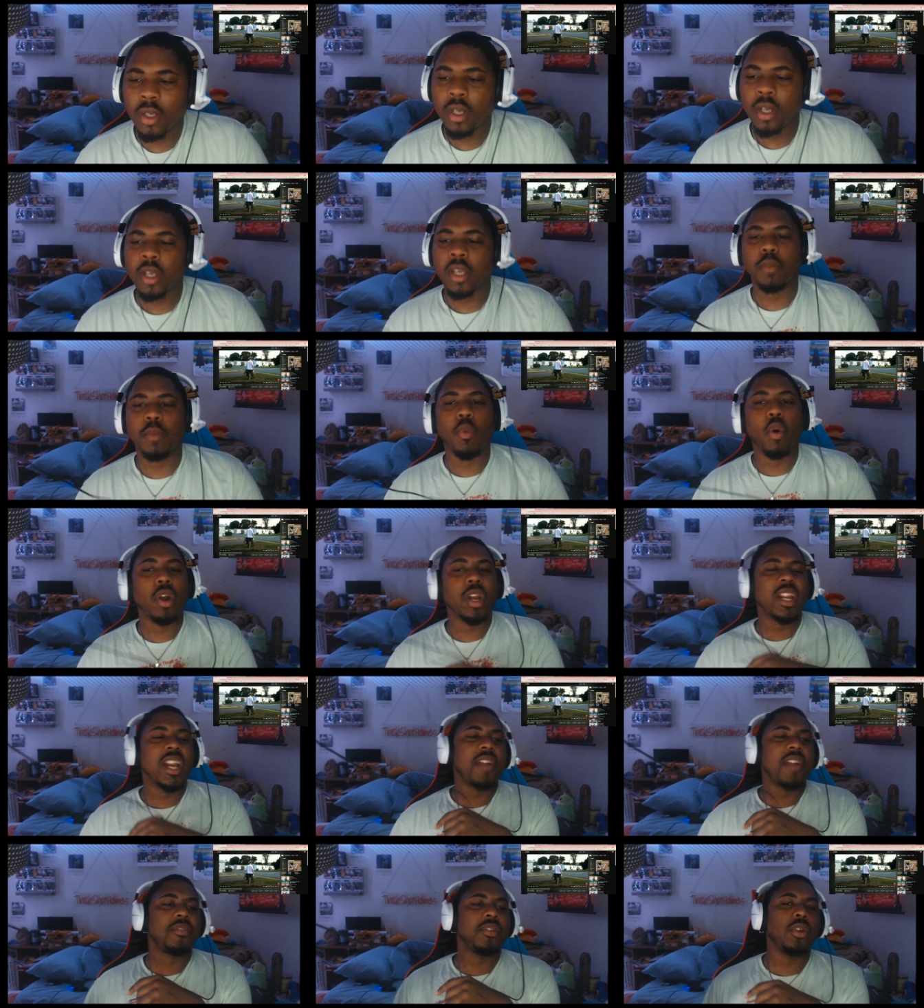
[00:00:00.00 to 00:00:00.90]
Good morning, good
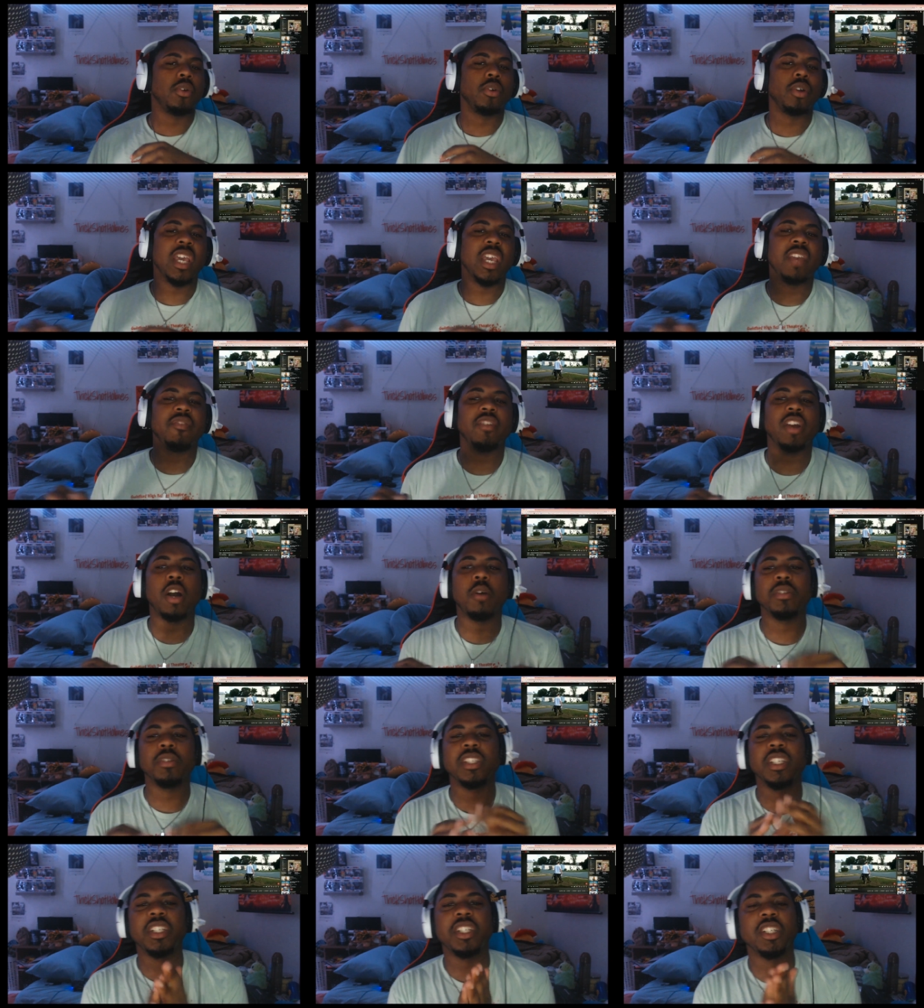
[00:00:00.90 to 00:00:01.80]
afternoon, good evening,
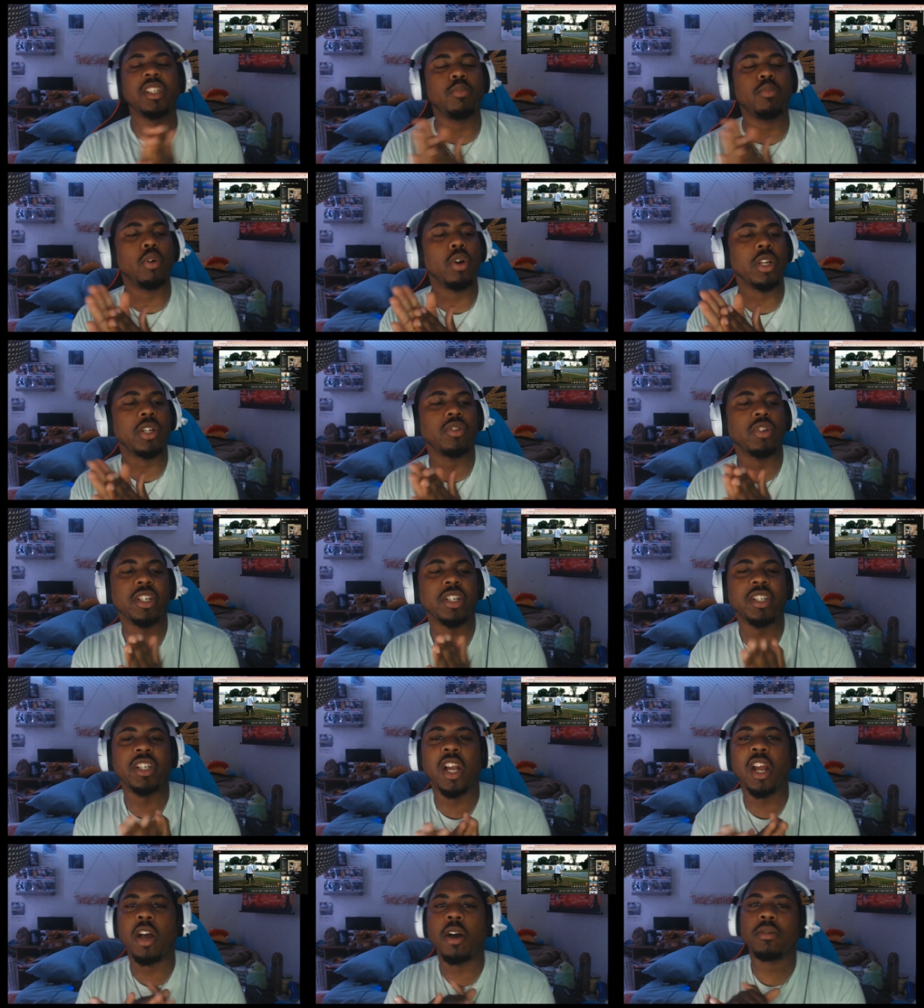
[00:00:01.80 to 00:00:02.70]
homies. It is your boy
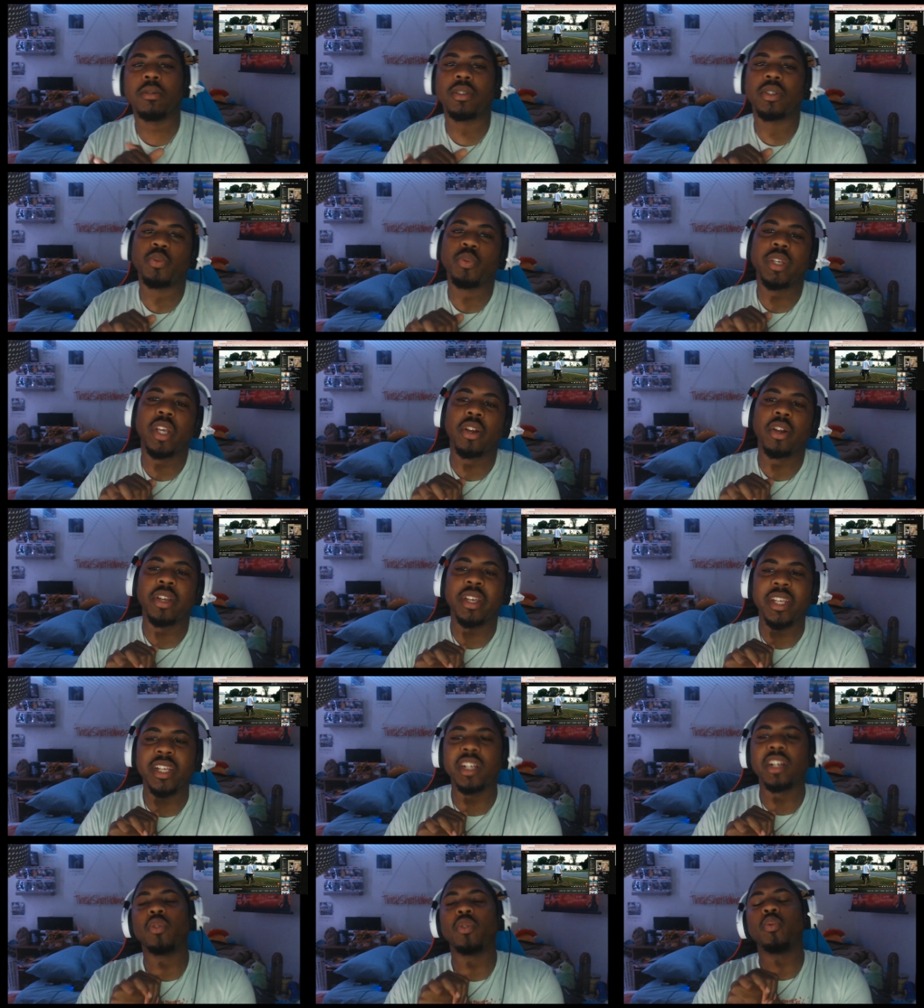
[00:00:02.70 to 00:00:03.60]
TrickShot Holmes, and we are
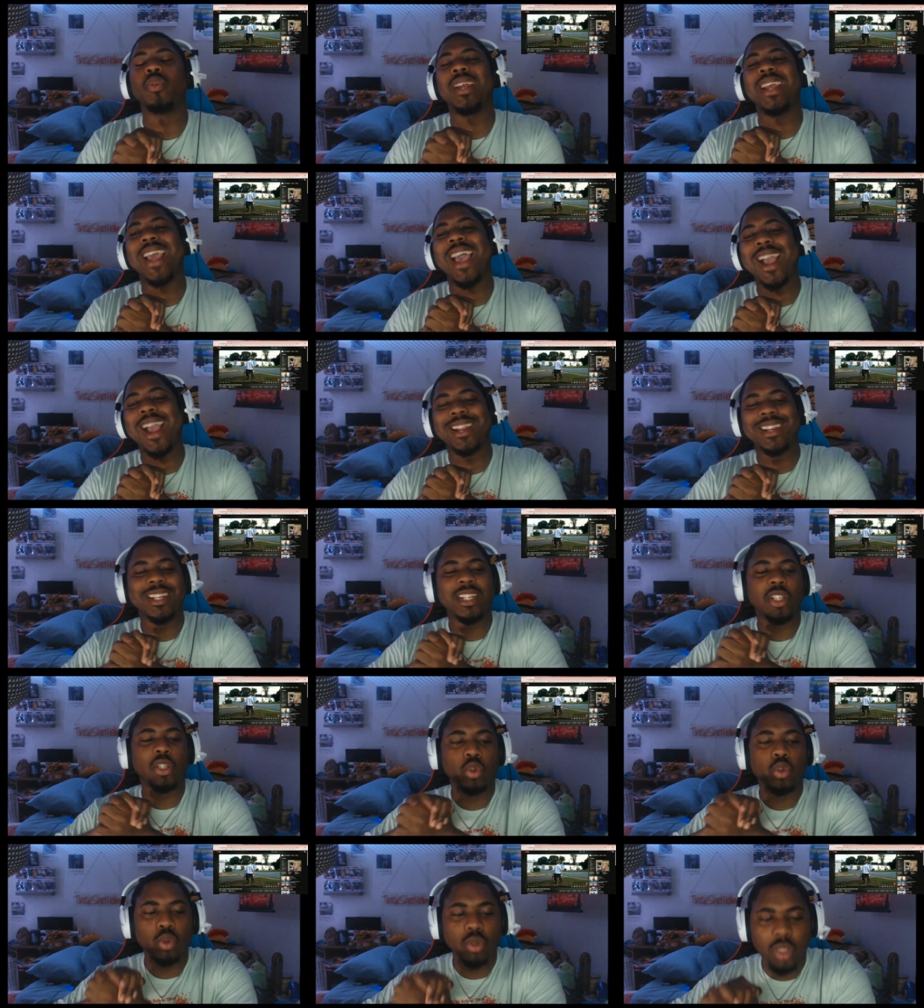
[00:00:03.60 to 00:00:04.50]
here reacting
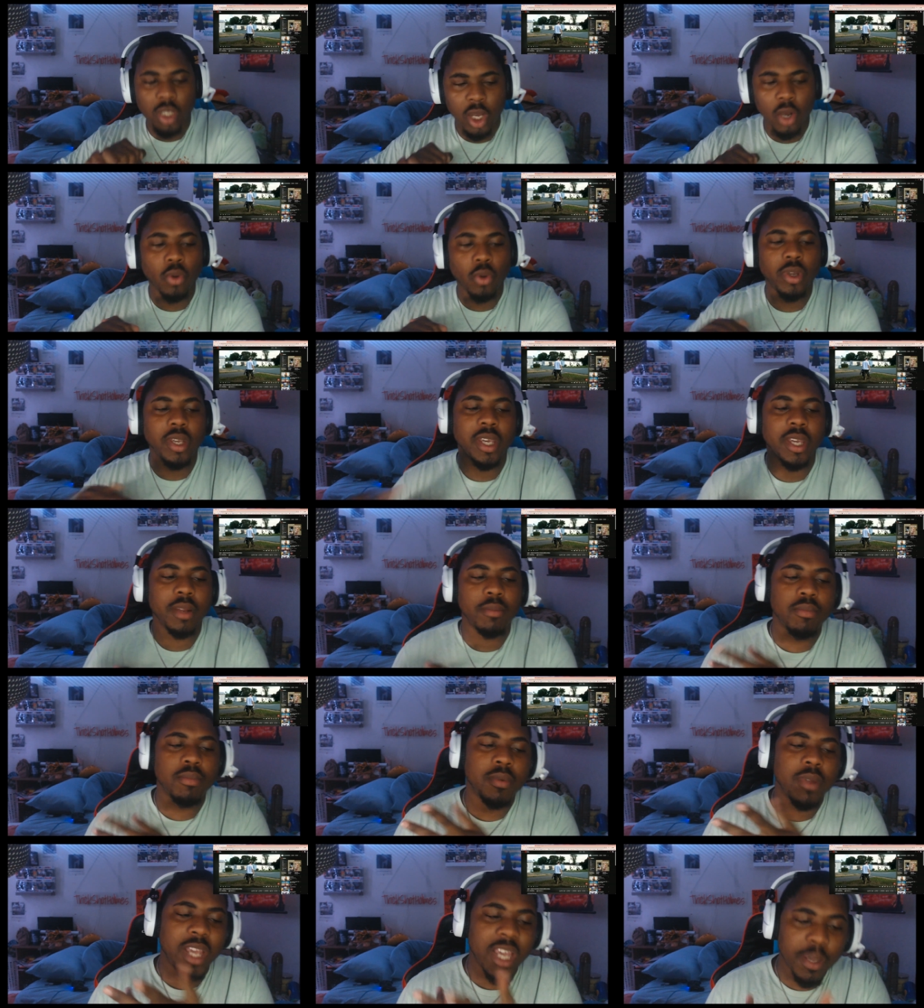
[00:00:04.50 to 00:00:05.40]
to Token
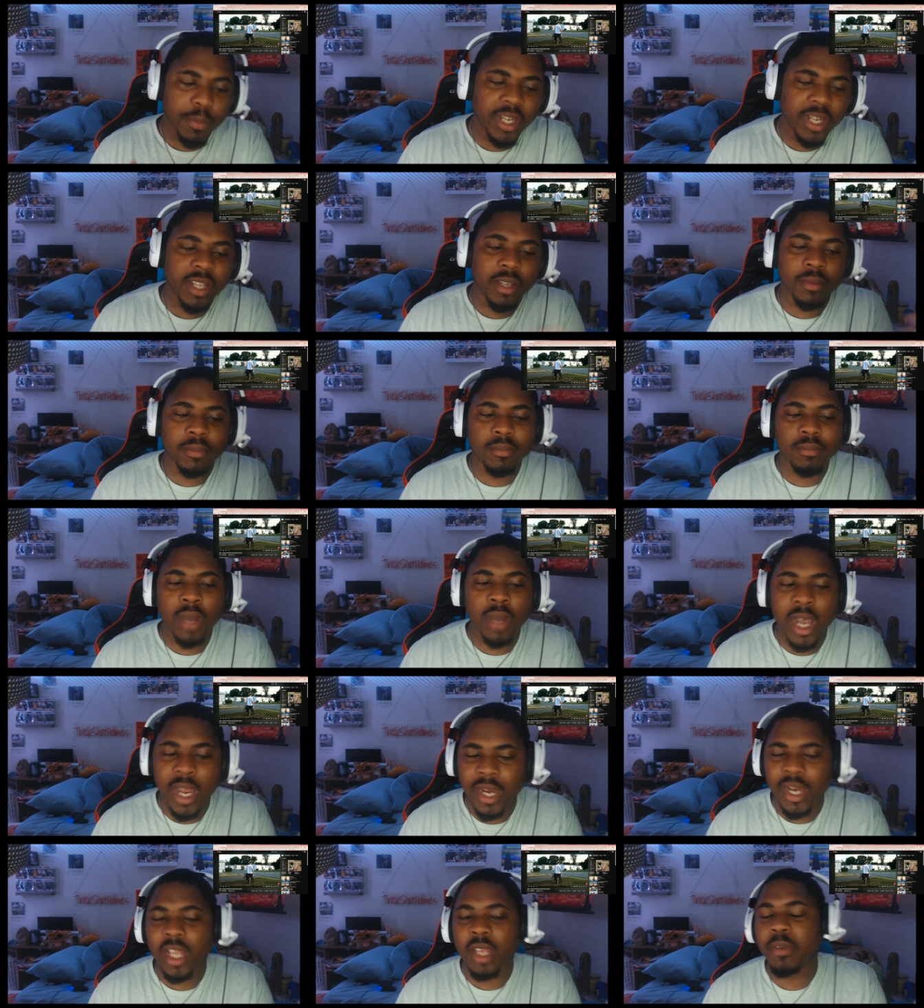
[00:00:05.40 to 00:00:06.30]
Eminem.
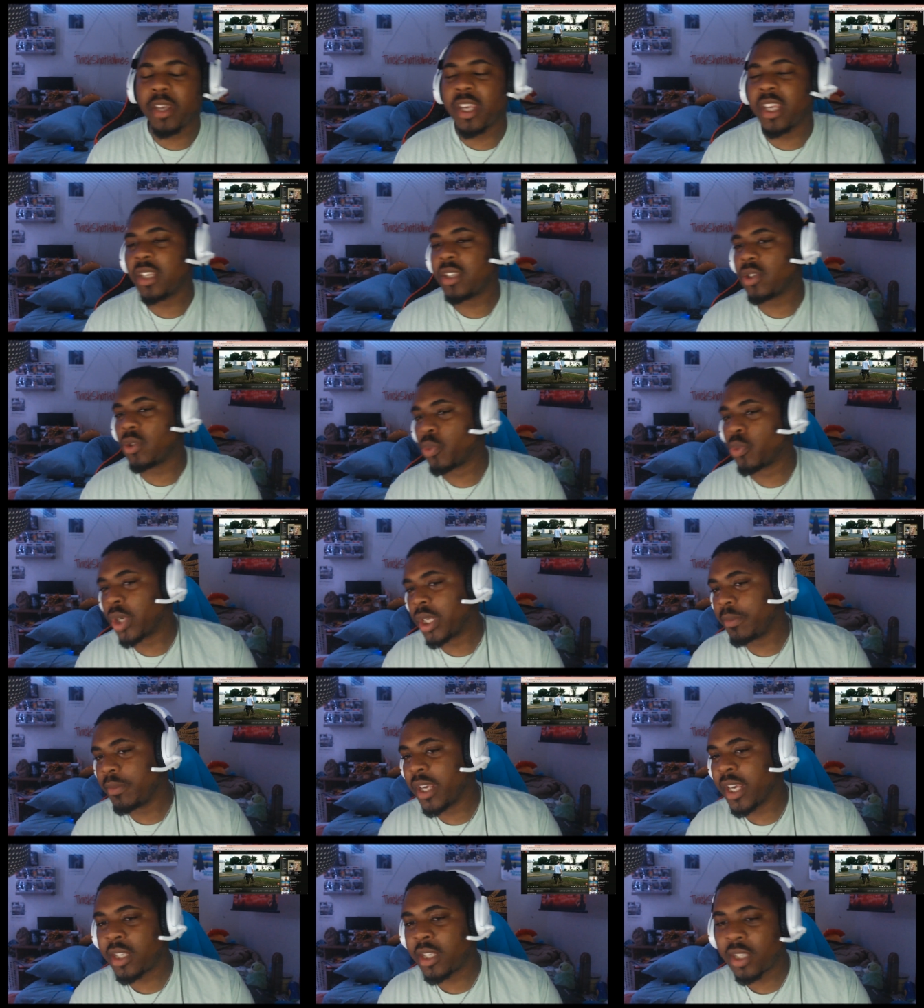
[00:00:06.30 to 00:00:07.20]
My name is
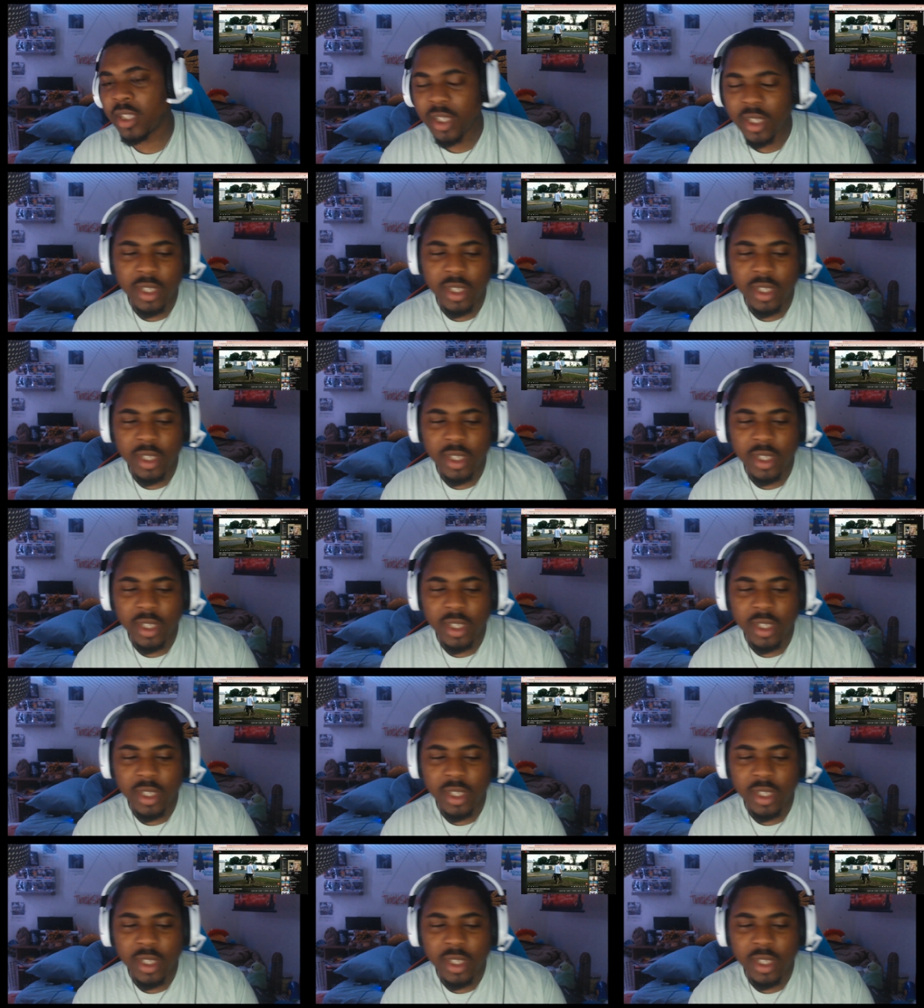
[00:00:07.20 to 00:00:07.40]
Remix.